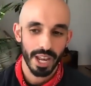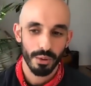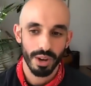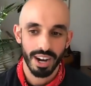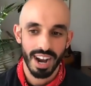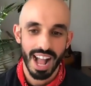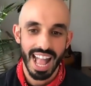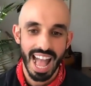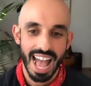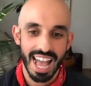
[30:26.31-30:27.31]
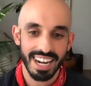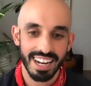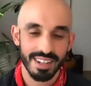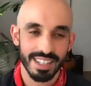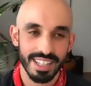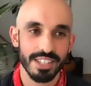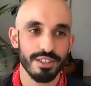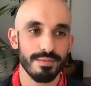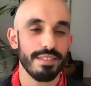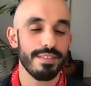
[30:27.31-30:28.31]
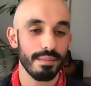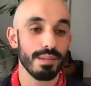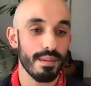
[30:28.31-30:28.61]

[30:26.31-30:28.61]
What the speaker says: where I had each of my family